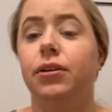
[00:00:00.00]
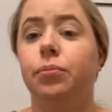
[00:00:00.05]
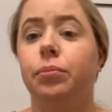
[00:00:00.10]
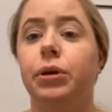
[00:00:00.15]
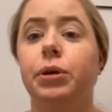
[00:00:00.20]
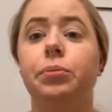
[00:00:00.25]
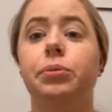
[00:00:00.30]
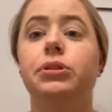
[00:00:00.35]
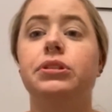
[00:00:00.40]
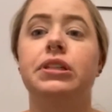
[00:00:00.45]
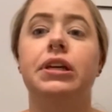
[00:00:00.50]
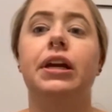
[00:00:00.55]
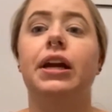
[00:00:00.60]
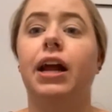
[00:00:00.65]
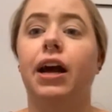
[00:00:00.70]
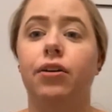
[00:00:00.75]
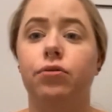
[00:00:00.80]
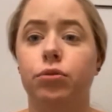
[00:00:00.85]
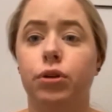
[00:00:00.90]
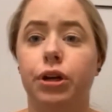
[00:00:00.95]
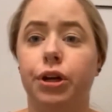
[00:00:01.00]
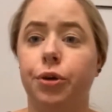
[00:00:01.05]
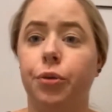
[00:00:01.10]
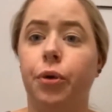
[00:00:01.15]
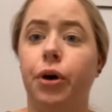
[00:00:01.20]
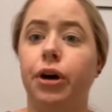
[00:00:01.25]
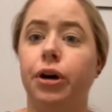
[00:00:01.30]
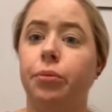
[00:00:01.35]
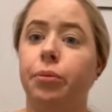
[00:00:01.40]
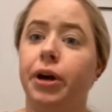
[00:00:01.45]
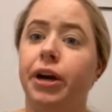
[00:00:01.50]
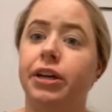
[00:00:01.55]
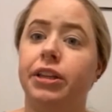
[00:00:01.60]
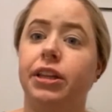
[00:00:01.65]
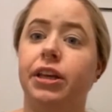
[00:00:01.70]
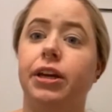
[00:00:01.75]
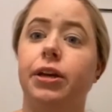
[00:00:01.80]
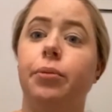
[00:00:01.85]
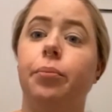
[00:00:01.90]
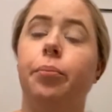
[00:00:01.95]
People didn't have running water back
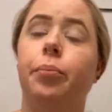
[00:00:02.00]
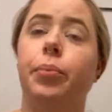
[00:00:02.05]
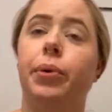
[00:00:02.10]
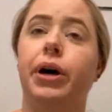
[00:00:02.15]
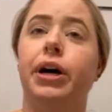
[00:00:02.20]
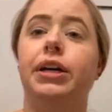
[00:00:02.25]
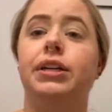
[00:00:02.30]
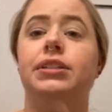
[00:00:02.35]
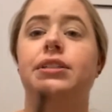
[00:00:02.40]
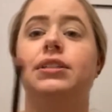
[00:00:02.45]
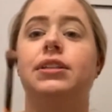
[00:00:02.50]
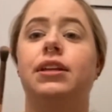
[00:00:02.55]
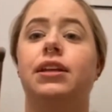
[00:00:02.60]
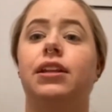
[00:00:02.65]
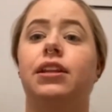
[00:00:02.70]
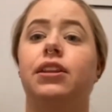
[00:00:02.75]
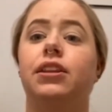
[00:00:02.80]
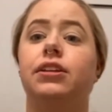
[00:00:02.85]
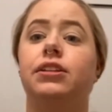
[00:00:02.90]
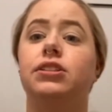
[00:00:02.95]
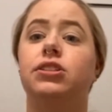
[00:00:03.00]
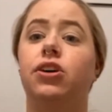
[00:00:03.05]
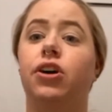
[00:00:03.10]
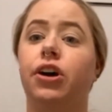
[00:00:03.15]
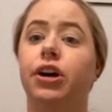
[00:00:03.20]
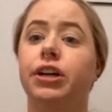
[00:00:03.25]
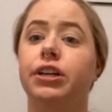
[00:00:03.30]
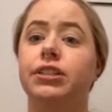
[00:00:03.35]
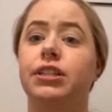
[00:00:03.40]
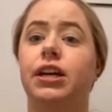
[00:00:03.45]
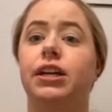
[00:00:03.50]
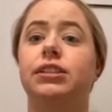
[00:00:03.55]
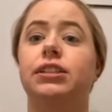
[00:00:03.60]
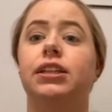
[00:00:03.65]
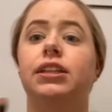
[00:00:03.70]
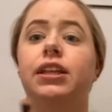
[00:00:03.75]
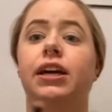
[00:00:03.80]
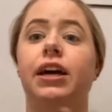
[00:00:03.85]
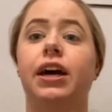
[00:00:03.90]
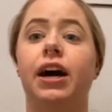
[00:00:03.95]
then, but this architect
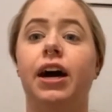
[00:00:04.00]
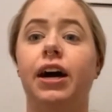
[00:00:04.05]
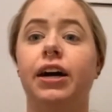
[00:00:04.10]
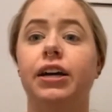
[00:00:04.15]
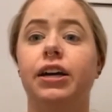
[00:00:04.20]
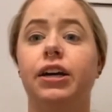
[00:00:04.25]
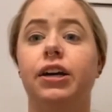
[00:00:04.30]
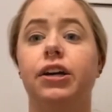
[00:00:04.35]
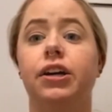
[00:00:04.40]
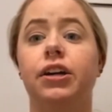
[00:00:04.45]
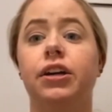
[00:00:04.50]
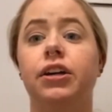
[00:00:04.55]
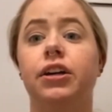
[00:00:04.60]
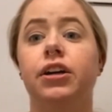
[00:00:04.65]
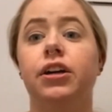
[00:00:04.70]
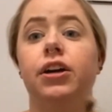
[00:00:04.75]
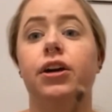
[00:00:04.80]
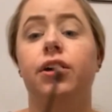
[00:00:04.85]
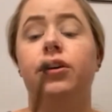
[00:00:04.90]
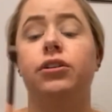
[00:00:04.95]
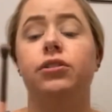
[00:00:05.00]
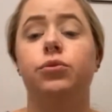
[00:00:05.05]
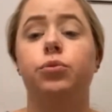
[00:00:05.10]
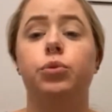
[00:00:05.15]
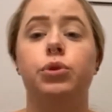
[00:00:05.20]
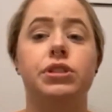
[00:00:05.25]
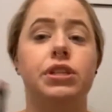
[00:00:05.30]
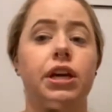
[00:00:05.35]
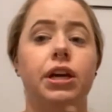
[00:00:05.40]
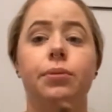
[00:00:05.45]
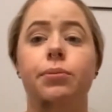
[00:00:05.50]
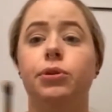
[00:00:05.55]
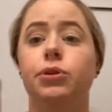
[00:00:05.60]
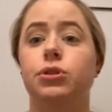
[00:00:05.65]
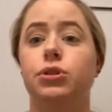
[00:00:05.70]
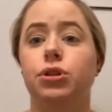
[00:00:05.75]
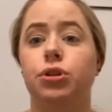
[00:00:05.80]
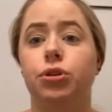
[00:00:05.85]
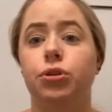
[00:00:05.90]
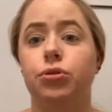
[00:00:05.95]
that they hired was able
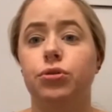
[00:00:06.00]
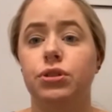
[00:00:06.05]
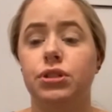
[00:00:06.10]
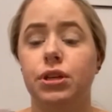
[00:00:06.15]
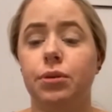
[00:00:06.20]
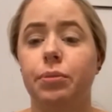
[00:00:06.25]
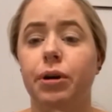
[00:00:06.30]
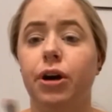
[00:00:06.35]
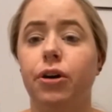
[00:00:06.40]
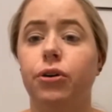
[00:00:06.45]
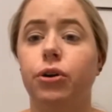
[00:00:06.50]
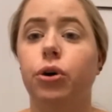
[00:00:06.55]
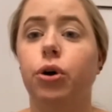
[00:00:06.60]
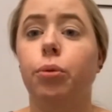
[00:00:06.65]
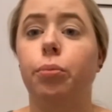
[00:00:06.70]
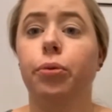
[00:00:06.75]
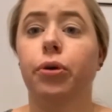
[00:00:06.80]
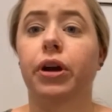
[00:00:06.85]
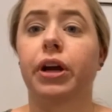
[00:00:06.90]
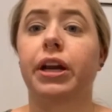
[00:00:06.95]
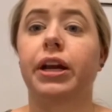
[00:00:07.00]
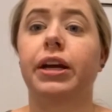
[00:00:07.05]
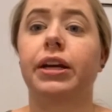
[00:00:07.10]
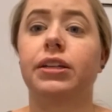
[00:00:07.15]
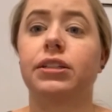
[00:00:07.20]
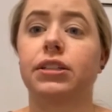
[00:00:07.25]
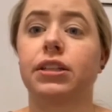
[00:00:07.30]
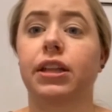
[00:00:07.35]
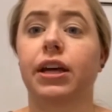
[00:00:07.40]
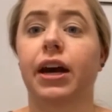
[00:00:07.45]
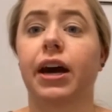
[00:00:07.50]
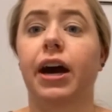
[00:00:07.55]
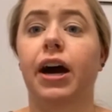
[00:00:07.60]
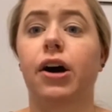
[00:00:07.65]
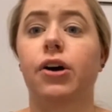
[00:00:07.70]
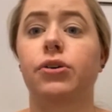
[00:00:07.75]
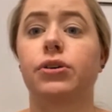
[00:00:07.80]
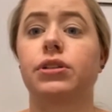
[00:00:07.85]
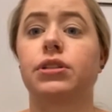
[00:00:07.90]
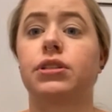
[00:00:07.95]
to somehow incorporate it into the
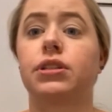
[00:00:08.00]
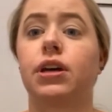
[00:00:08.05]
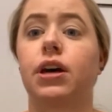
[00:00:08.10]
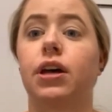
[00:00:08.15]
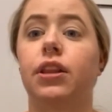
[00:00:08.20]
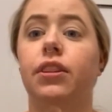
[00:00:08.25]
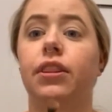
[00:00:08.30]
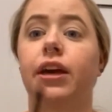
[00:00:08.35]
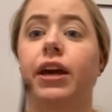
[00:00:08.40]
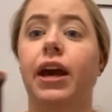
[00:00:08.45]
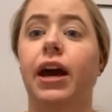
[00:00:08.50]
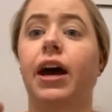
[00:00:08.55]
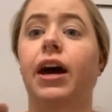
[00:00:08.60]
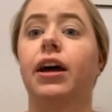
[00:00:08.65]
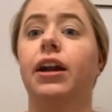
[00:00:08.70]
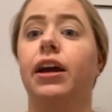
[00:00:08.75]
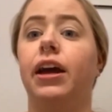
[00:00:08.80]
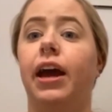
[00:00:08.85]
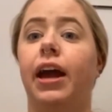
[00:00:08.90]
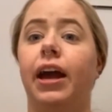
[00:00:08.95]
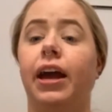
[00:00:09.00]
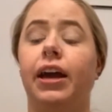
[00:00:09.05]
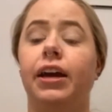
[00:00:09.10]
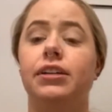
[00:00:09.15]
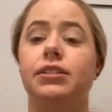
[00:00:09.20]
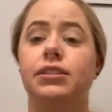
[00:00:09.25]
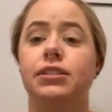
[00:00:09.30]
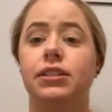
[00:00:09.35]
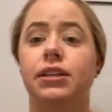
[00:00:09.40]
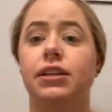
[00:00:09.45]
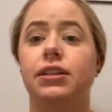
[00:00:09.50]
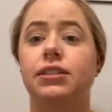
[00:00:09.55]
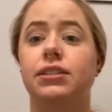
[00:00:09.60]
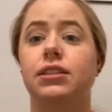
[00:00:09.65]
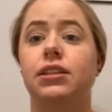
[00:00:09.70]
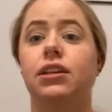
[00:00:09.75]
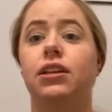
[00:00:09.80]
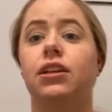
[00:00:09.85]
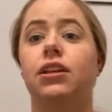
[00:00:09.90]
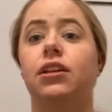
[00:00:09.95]
house. They had a
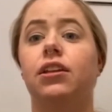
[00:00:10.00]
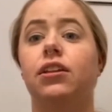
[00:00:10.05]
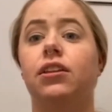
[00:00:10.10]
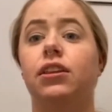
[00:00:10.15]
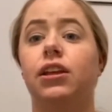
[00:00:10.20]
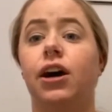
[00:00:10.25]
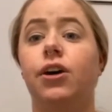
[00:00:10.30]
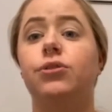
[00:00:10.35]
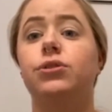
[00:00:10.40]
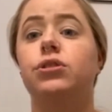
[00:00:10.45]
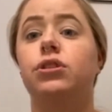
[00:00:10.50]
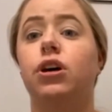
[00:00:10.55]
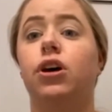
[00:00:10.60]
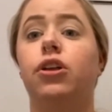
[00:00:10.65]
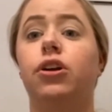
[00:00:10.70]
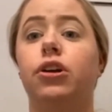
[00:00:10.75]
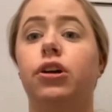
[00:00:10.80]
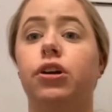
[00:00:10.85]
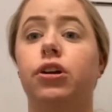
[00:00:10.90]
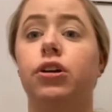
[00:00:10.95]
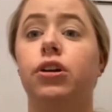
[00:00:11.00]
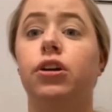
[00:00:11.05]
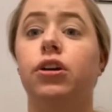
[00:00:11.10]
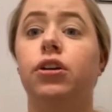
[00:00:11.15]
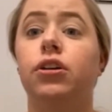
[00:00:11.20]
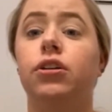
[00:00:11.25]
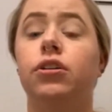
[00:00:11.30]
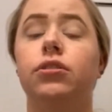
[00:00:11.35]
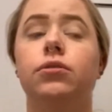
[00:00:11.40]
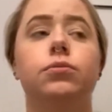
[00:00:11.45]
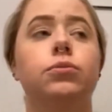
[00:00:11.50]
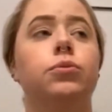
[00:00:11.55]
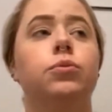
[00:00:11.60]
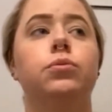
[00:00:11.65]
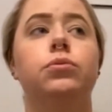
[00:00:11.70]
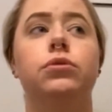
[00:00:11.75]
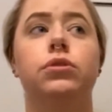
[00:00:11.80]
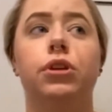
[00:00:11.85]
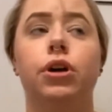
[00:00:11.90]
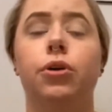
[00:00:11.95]

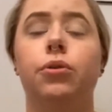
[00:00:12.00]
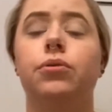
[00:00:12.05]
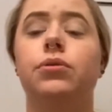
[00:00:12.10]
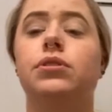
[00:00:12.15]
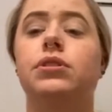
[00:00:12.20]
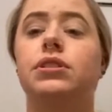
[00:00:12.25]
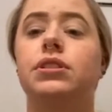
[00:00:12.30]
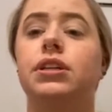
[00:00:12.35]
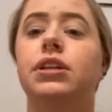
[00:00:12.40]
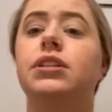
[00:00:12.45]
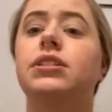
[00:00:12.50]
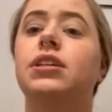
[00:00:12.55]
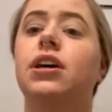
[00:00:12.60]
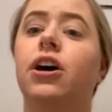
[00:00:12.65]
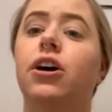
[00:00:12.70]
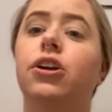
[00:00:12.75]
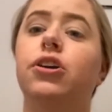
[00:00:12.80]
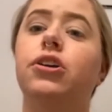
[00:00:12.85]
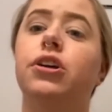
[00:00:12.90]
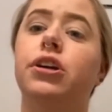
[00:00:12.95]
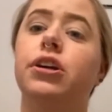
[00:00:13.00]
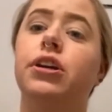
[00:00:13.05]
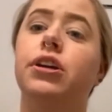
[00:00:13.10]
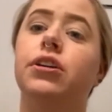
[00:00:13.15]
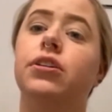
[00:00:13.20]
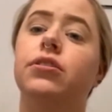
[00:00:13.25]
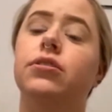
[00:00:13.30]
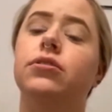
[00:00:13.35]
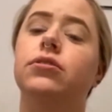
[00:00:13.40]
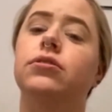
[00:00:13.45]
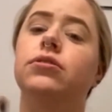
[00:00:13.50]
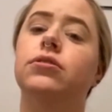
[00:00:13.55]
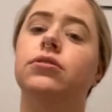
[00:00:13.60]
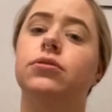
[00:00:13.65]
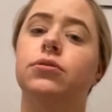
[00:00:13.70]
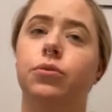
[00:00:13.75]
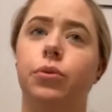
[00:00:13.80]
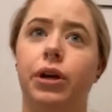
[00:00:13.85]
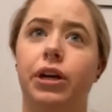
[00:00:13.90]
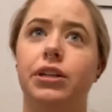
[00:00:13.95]

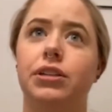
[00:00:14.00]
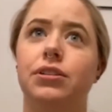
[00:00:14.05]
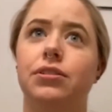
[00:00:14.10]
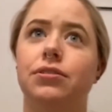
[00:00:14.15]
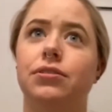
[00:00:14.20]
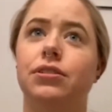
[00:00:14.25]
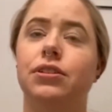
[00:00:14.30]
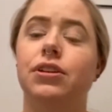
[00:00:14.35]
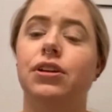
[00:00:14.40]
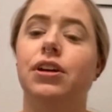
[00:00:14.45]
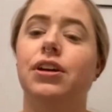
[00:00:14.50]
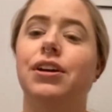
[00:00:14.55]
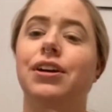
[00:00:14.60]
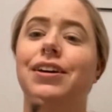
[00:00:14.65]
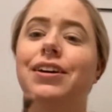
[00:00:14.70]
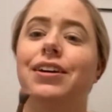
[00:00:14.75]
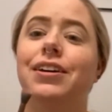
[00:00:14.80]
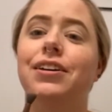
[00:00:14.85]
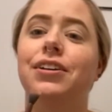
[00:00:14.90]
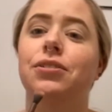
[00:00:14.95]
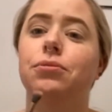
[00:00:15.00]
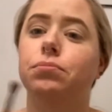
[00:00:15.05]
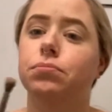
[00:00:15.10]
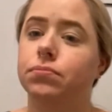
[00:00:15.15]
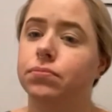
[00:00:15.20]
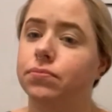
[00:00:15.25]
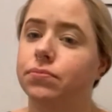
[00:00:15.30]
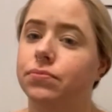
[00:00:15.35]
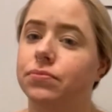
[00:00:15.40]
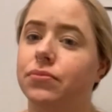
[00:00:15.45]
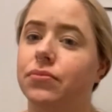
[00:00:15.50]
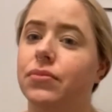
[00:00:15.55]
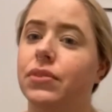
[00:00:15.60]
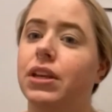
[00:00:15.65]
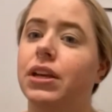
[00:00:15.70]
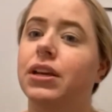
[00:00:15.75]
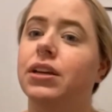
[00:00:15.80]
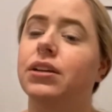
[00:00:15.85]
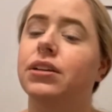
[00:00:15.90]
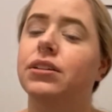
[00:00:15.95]

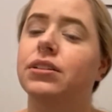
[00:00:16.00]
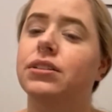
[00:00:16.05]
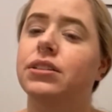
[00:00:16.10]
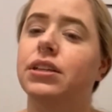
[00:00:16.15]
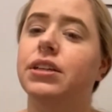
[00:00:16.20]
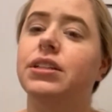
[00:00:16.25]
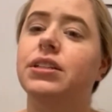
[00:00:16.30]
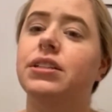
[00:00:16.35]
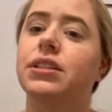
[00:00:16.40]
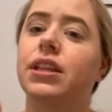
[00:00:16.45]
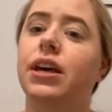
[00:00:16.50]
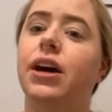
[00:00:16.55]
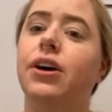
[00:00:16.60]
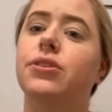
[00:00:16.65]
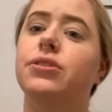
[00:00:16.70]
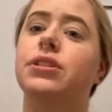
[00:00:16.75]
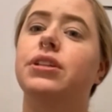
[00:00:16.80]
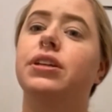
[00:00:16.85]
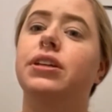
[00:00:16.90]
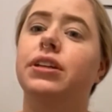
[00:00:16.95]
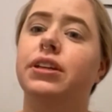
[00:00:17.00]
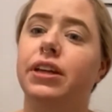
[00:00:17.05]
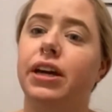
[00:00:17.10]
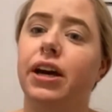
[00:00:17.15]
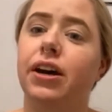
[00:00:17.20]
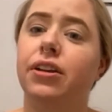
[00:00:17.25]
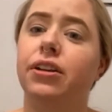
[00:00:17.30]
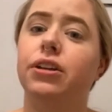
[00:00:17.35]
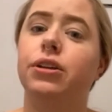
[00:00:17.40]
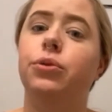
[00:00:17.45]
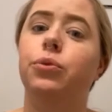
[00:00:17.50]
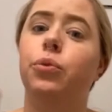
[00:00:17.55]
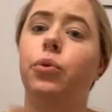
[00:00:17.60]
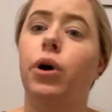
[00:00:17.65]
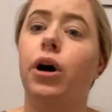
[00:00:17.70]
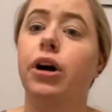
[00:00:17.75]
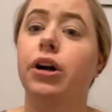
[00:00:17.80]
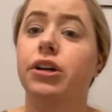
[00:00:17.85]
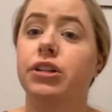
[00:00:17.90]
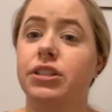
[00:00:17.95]
$6,000 gallon
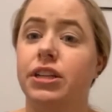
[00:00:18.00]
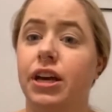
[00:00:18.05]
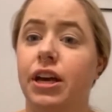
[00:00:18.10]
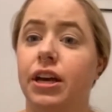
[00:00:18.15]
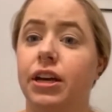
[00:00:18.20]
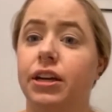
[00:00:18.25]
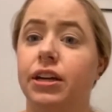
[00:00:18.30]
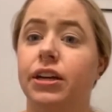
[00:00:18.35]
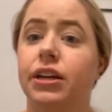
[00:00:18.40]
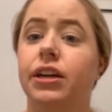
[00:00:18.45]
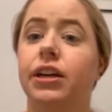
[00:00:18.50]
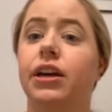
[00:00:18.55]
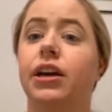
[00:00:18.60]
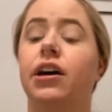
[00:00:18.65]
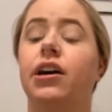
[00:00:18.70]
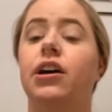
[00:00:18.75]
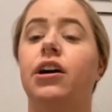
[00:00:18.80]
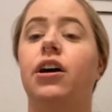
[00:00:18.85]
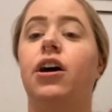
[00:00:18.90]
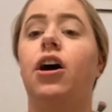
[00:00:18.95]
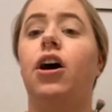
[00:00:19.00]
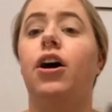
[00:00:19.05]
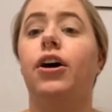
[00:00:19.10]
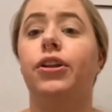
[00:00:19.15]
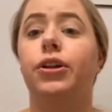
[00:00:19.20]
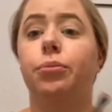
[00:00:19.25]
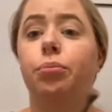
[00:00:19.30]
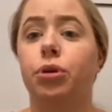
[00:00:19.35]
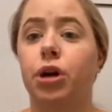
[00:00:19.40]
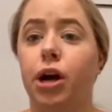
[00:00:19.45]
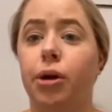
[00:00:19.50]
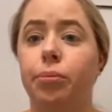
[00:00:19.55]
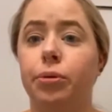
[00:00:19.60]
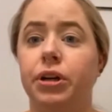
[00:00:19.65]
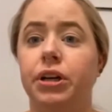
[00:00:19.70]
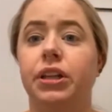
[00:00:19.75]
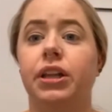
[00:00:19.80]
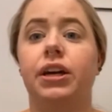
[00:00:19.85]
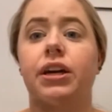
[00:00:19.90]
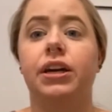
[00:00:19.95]
water tank on the
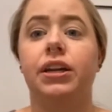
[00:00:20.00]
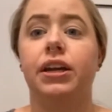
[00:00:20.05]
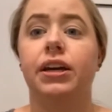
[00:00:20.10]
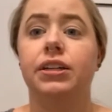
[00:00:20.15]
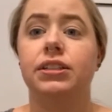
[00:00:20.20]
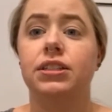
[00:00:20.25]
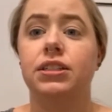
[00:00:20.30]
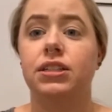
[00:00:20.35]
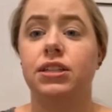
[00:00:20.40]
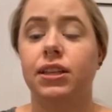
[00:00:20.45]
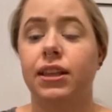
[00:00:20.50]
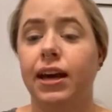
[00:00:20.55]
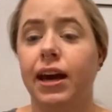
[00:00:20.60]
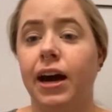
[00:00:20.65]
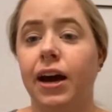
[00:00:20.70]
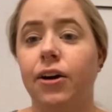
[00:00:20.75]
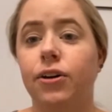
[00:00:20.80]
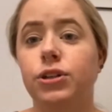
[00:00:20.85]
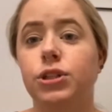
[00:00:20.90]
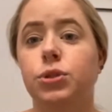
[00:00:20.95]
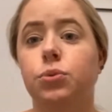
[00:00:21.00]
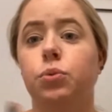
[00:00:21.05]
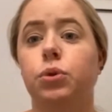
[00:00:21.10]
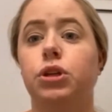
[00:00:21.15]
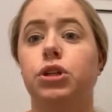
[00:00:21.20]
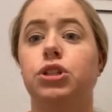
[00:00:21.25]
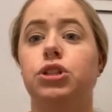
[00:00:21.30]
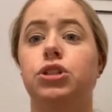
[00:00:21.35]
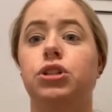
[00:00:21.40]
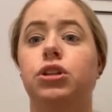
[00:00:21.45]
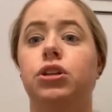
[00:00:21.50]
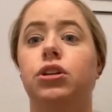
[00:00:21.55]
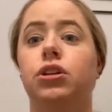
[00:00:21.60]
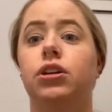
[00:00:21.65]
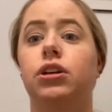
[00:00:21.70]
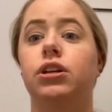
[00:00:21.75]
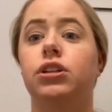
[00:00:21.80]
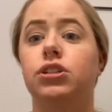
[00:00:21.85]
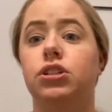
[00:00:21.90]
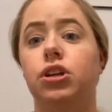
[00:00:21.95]
property that connected to the house, which
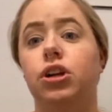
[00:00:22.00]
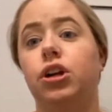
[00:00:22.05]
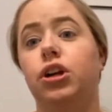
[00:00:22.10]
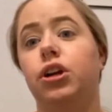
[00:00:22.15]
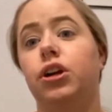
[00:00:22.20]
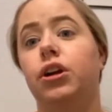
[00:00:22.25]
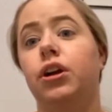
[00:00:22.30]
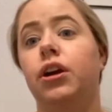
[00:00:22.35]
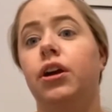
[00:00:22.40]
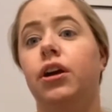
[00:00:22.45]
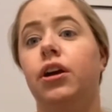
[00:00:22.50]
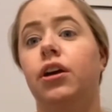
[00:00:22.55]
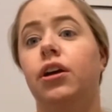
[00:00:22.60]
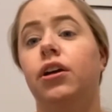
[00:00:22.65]
in turn